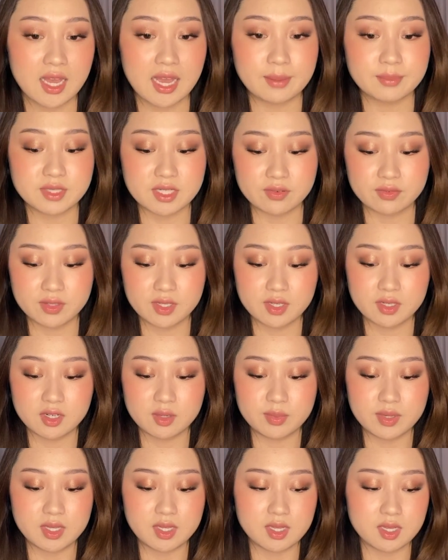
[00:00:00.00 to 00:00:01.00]
I'm definitely going
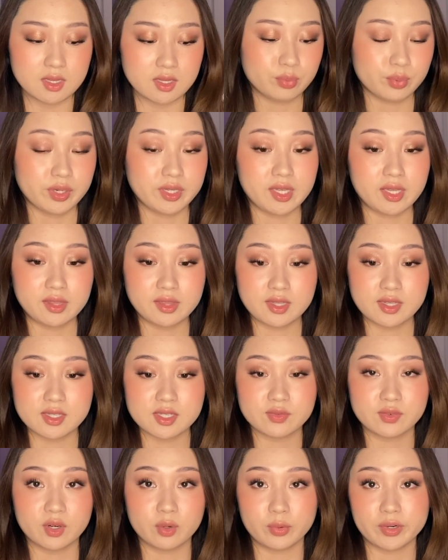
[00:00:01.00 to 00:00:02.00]
to be bringing these
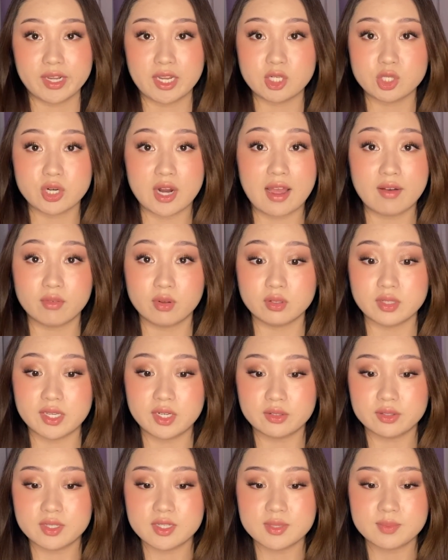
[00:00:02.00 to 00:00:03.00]
for when I travel
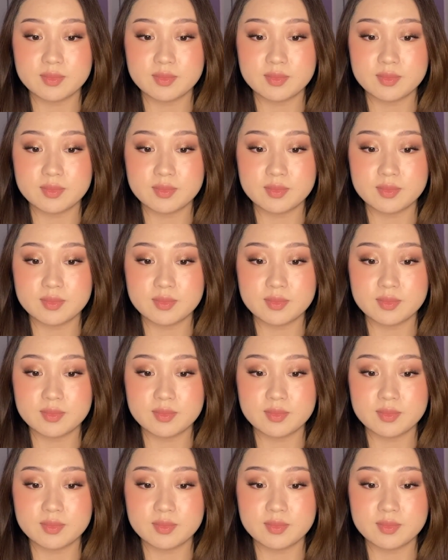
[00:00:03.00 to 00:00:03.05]
later this